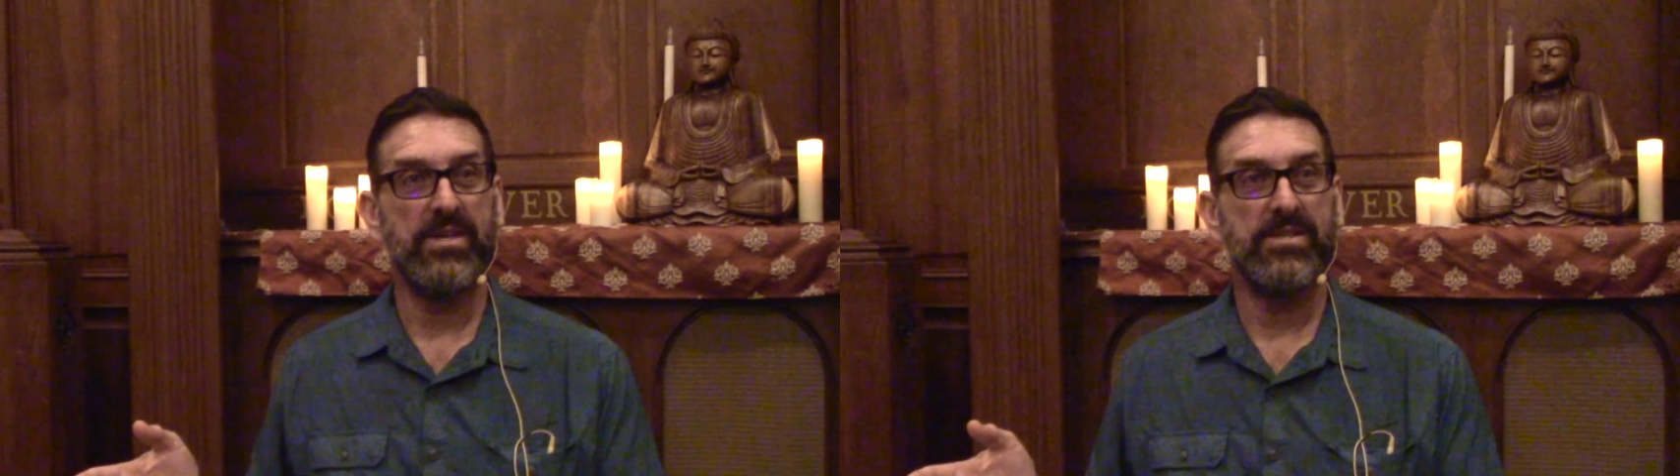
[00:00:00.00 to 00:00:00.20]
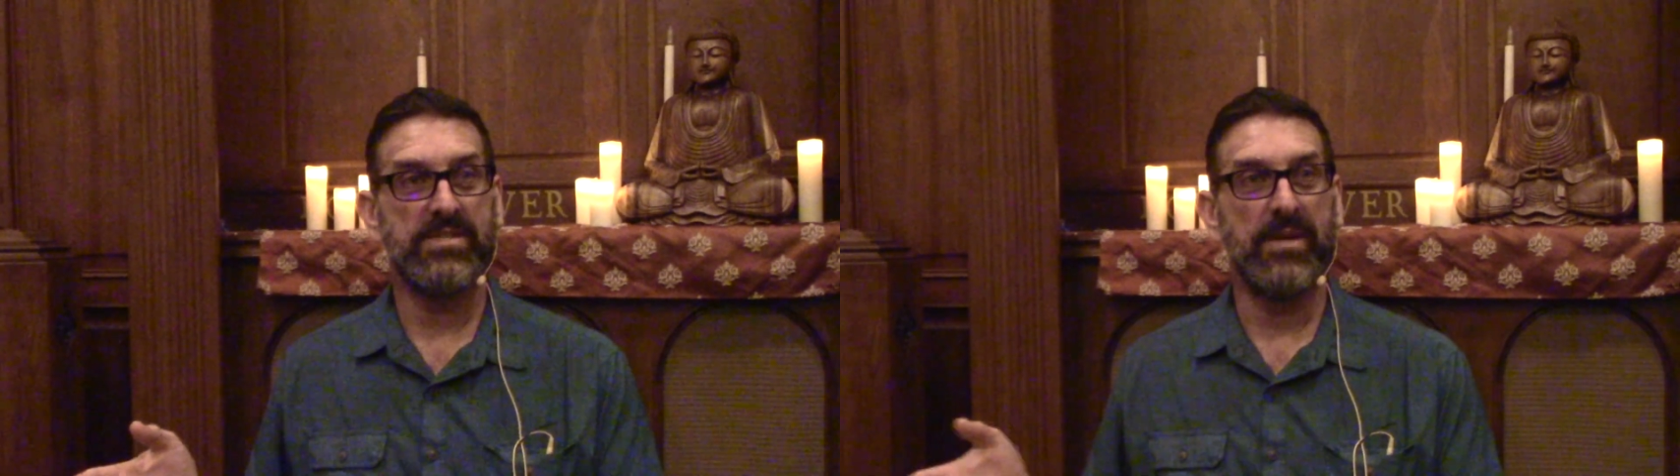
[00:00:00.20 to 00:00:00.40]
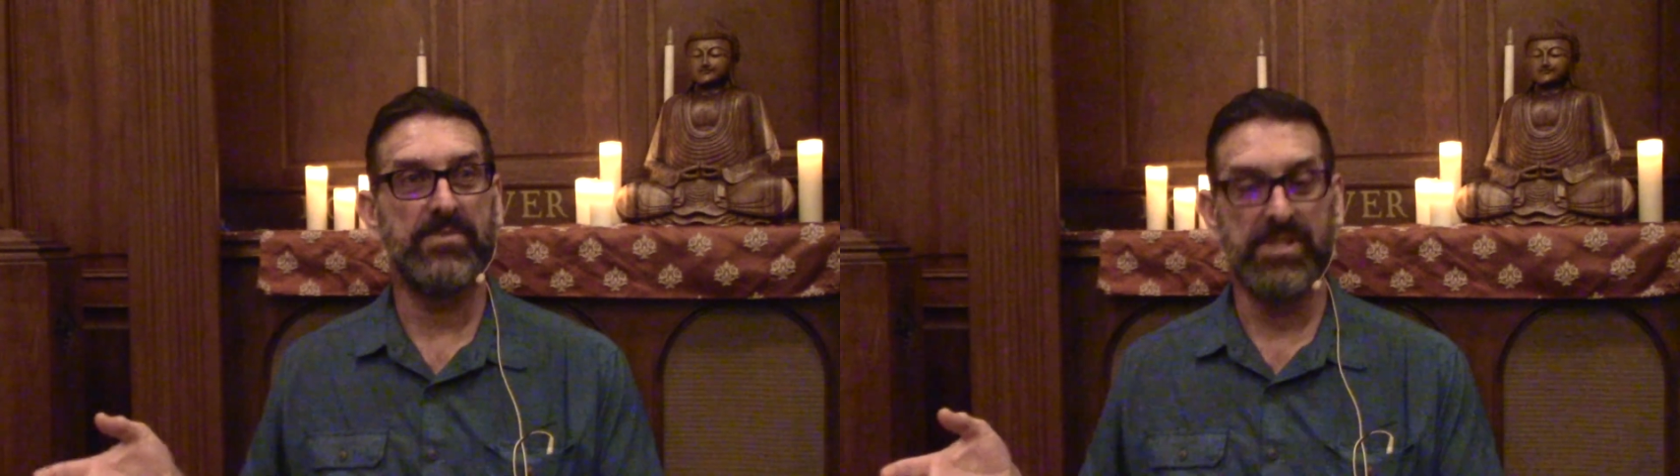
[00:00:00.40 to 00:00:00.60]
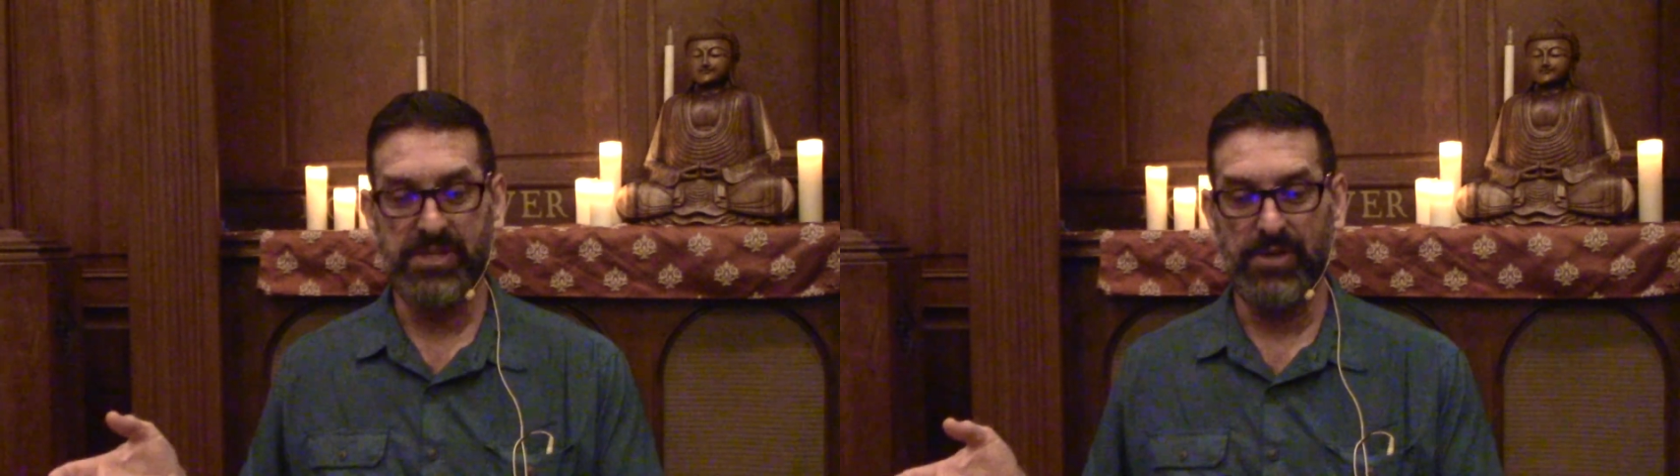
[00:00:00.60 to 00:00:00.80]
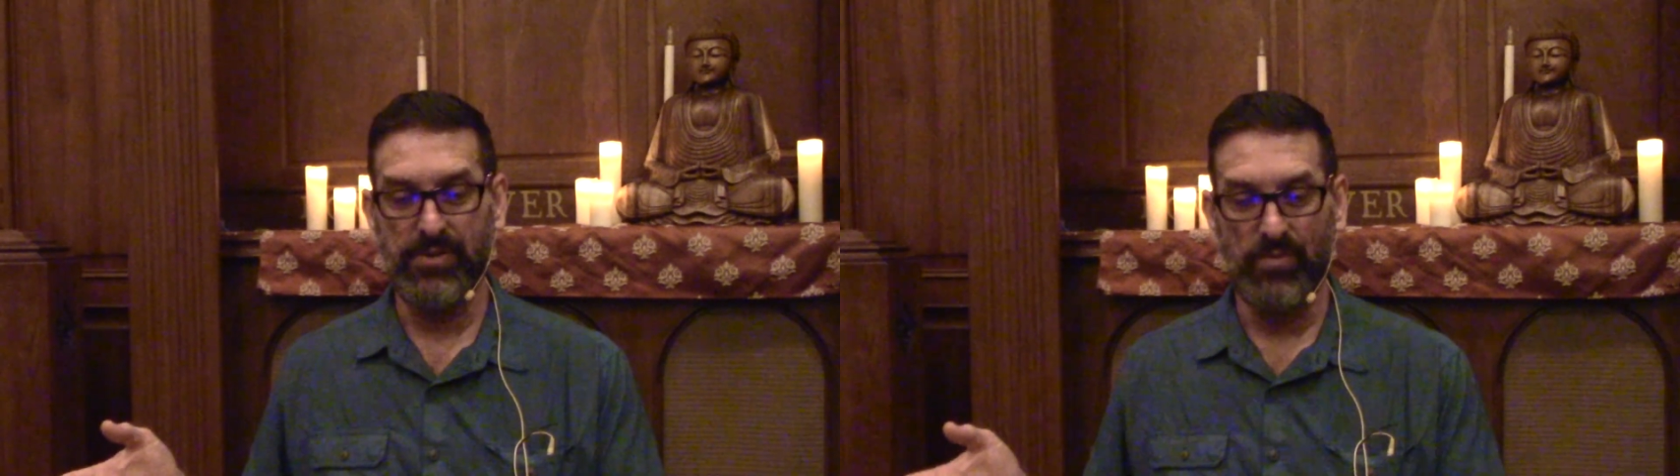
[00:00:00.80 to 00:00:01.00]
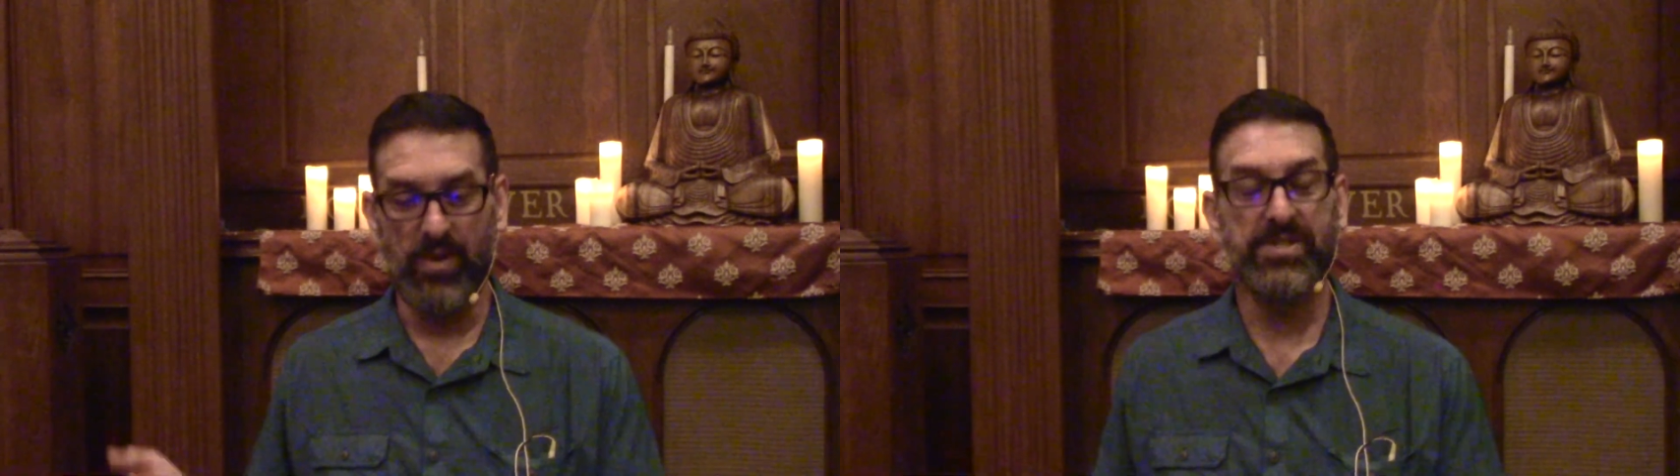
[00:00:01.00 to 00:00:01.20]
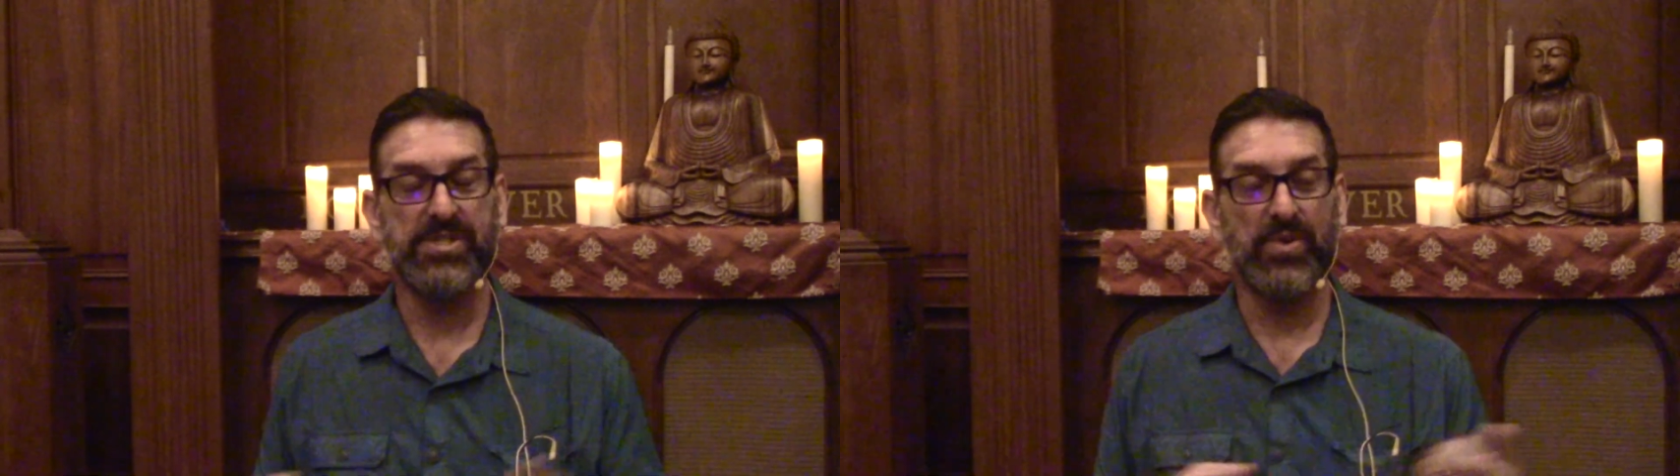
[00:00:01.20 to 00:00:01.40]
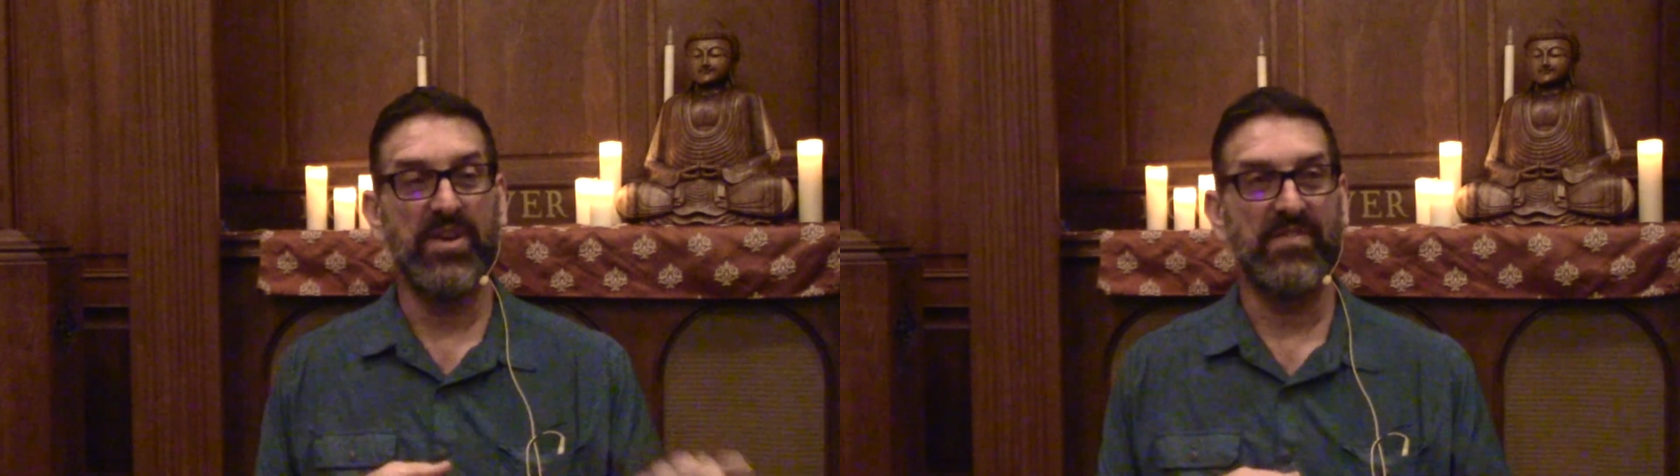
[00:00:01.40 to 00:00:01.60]
substitute one
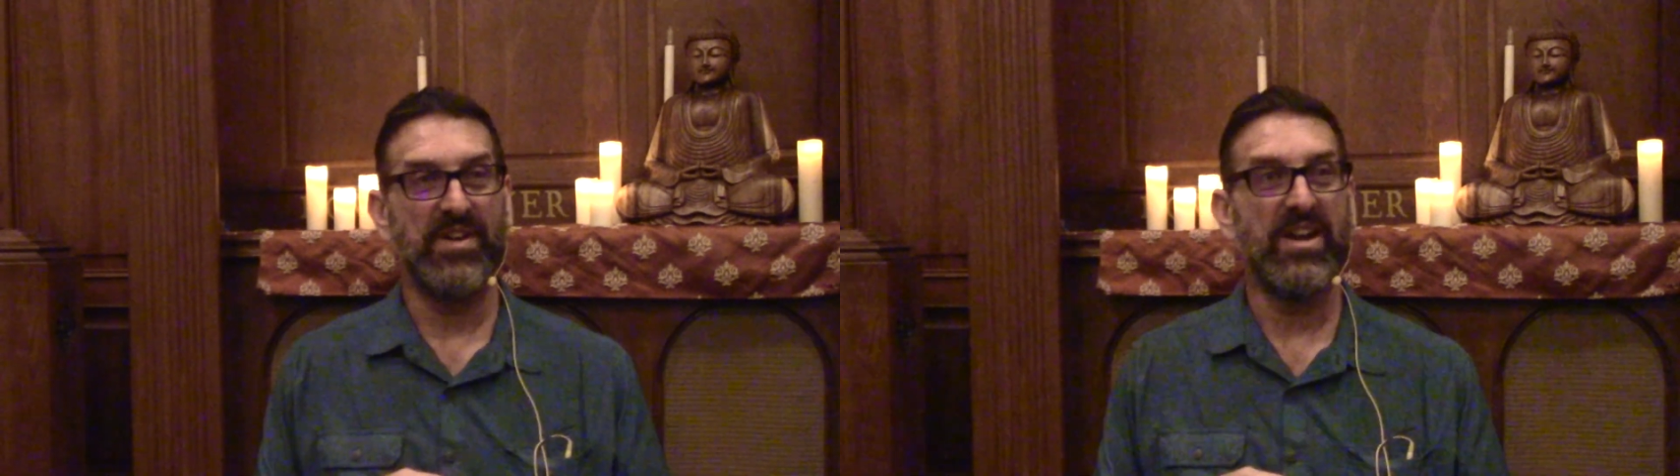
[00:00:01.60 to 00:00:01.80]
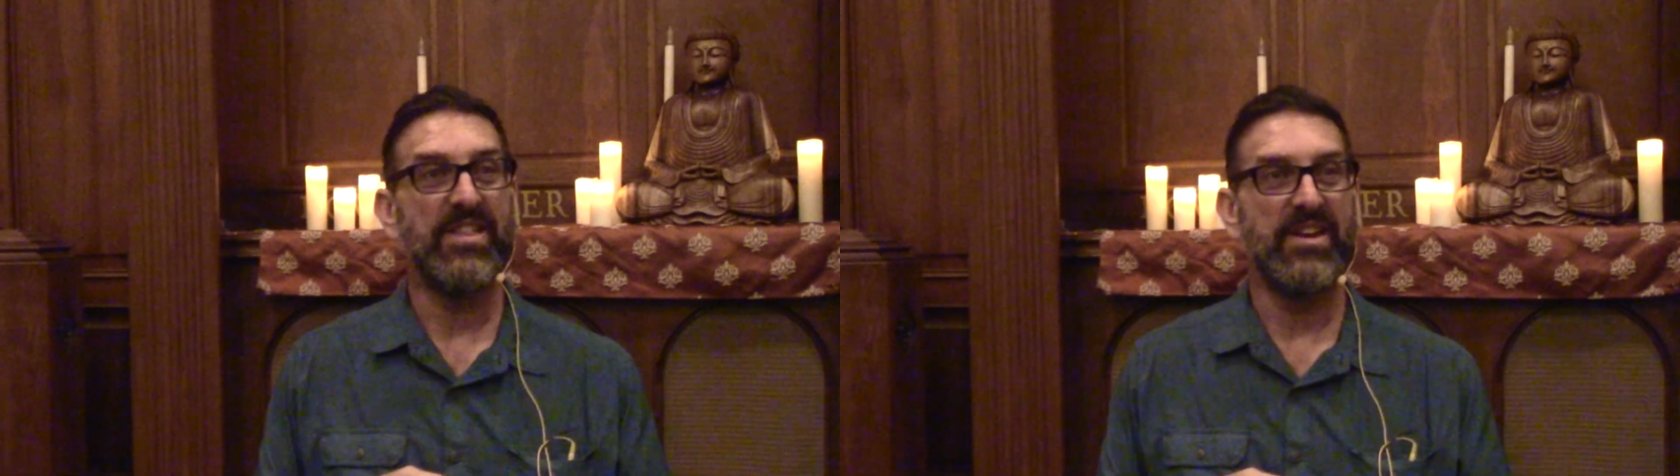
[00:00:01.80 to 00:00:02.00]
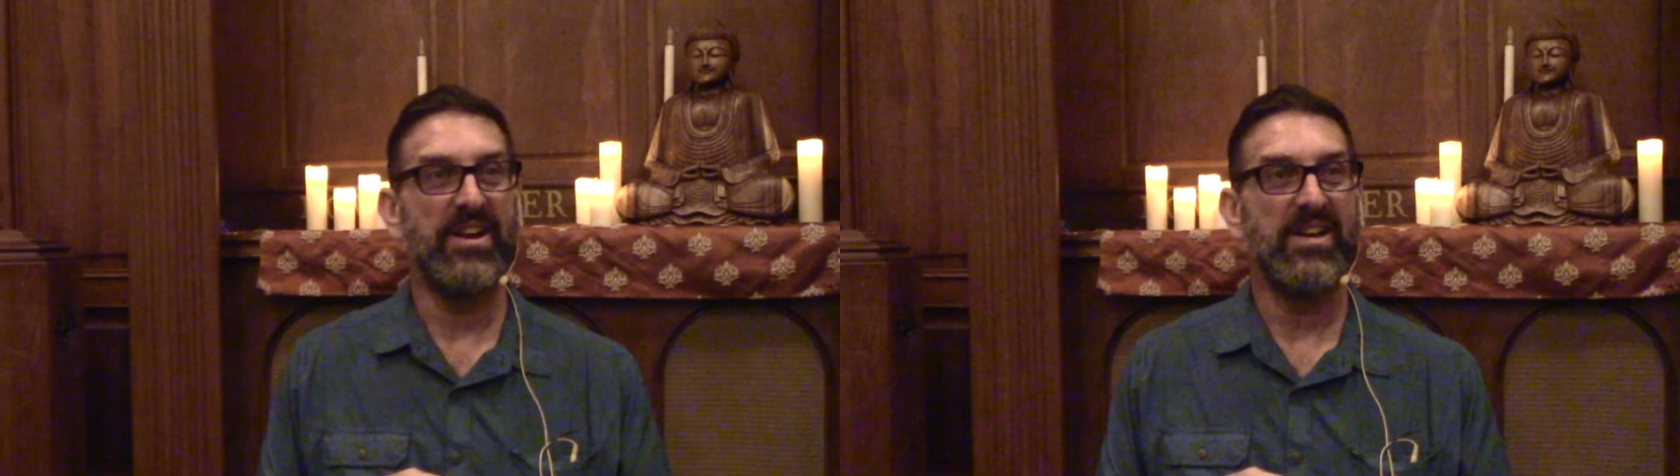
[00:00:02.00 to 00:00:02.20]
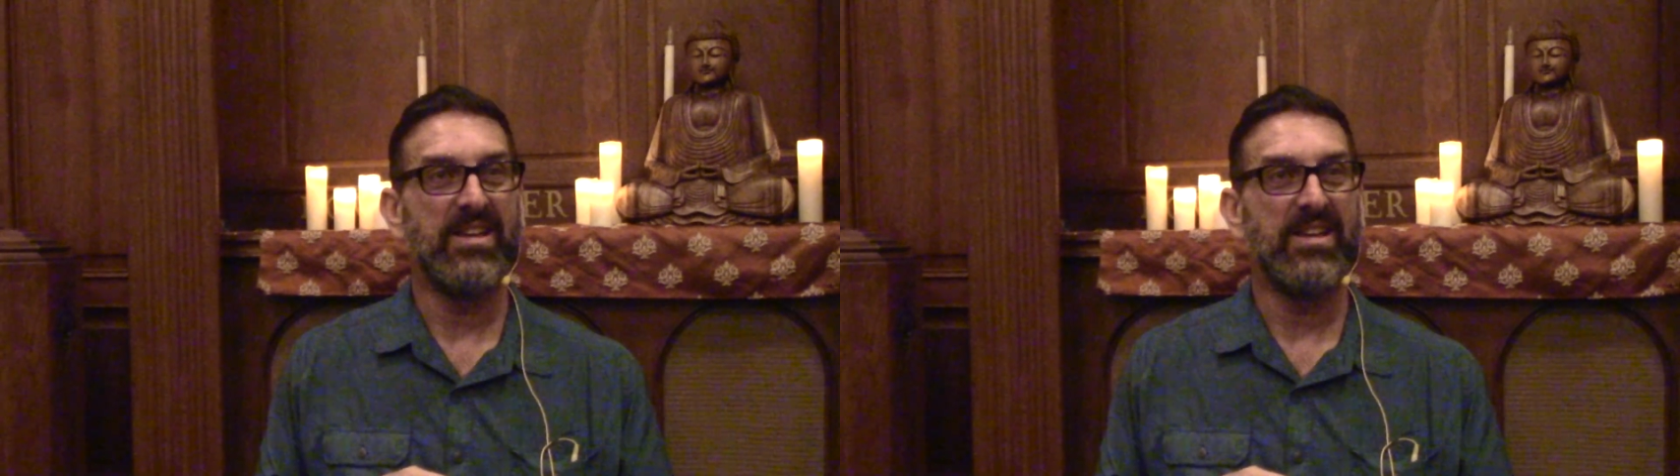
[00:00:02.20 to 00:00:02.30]
story for another.